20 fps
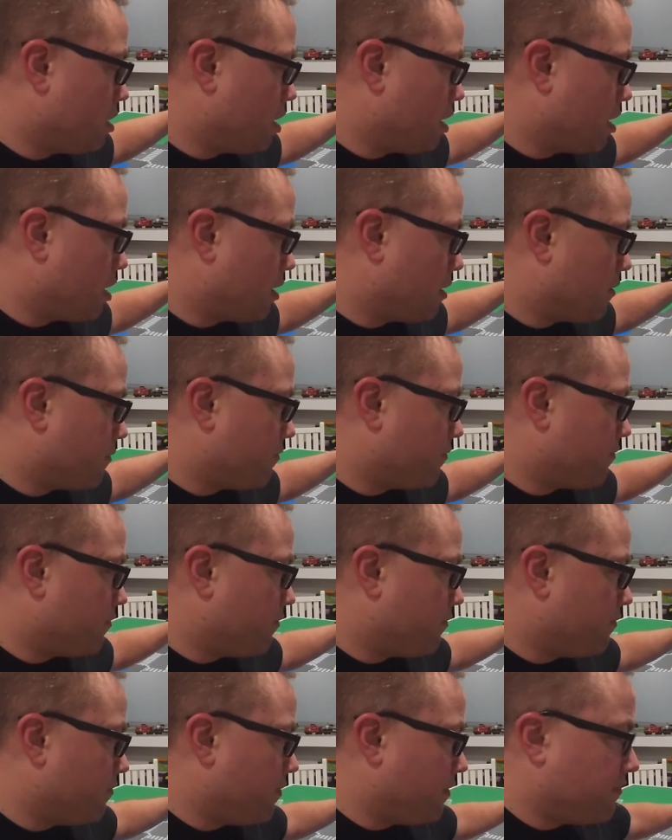uh,
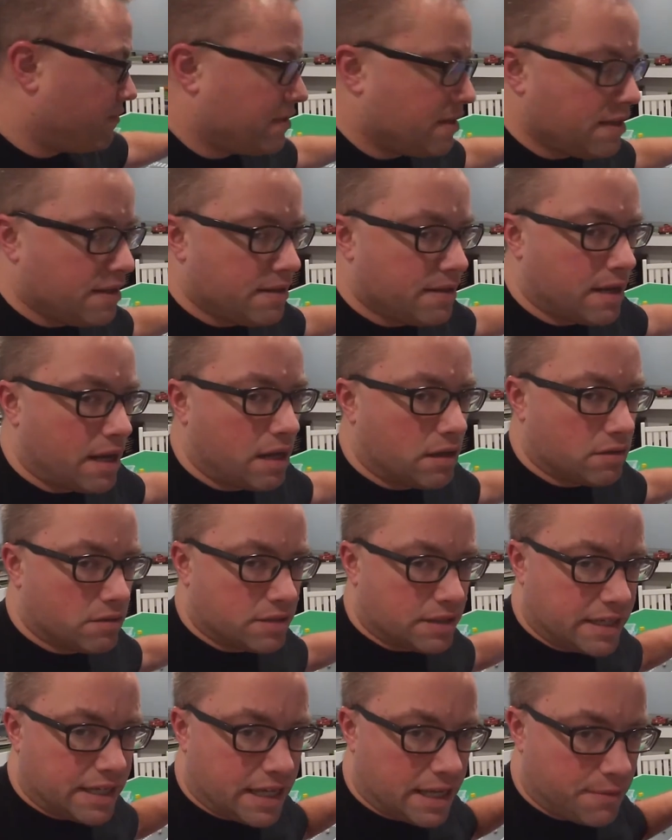fifteen
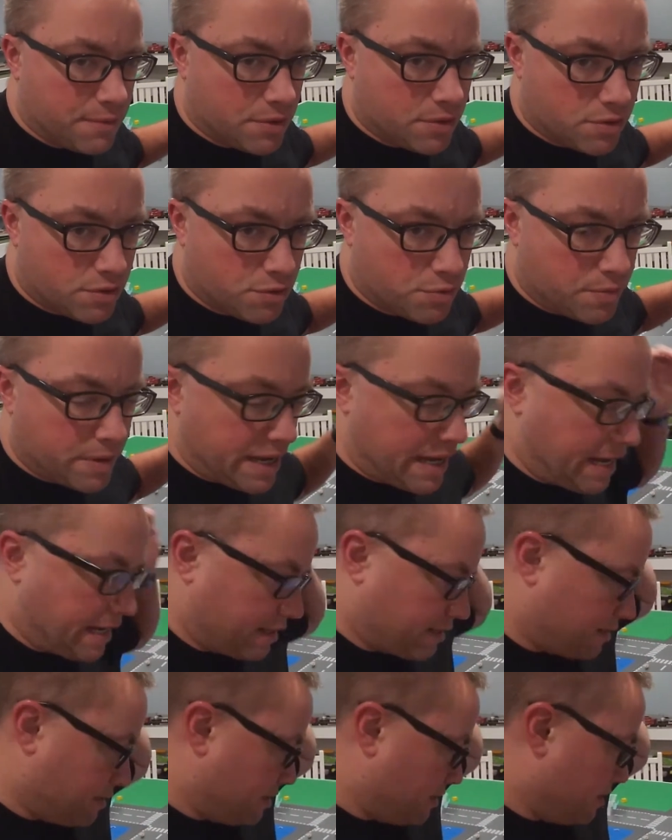dollars. They came in two
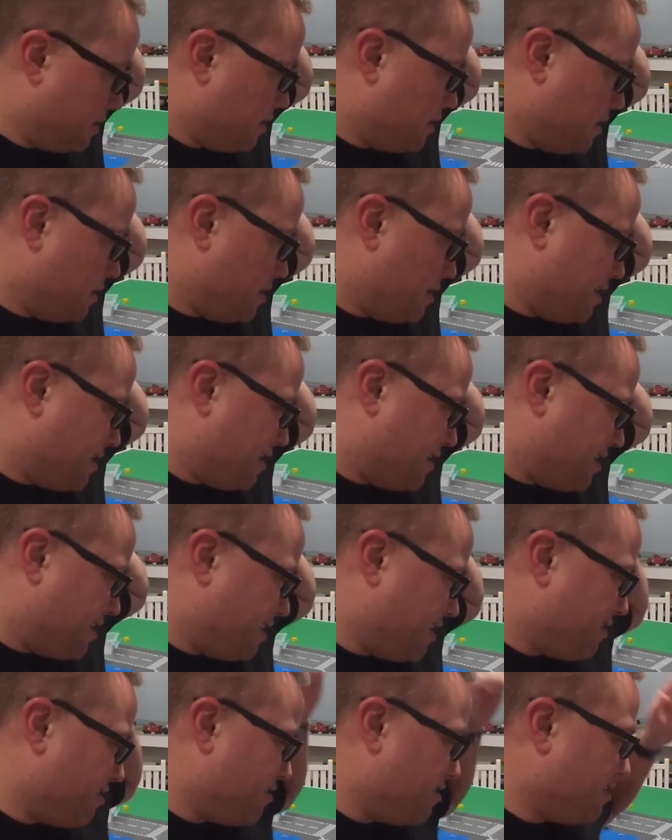packs. Uh,
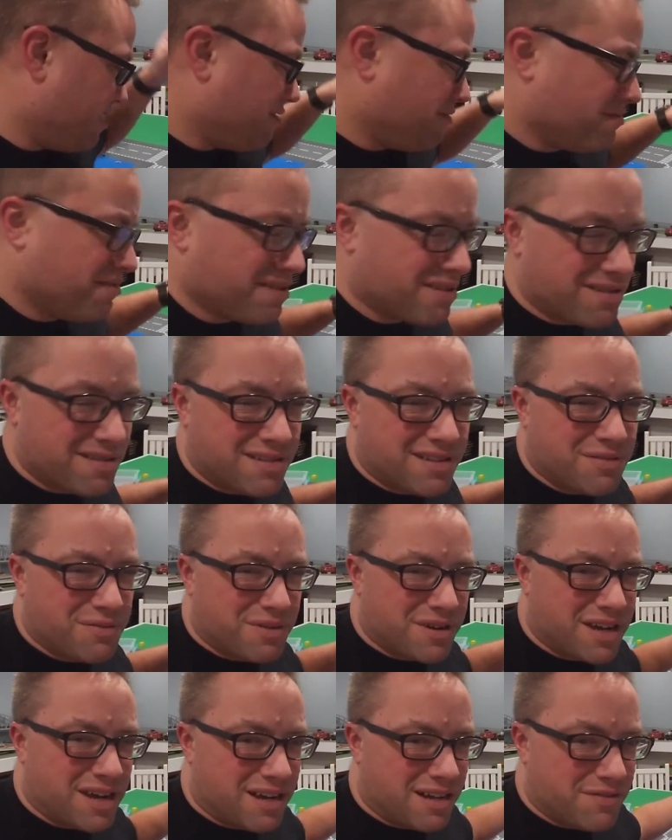they, that were, they
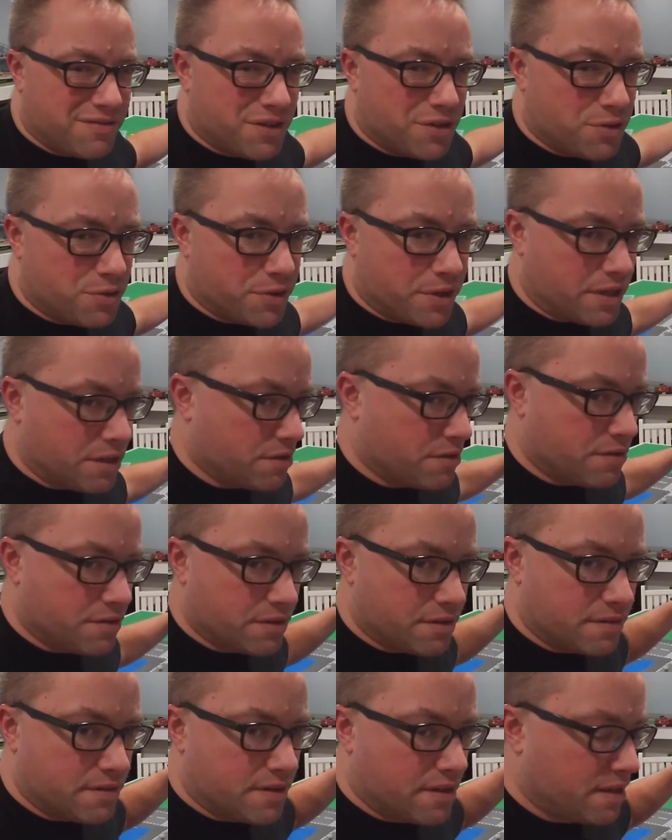were kind of annoying
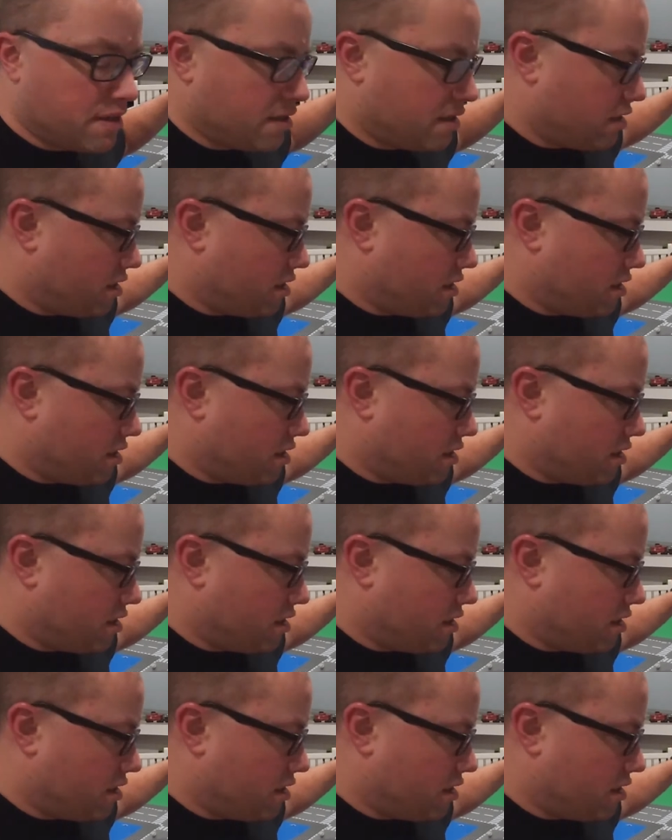because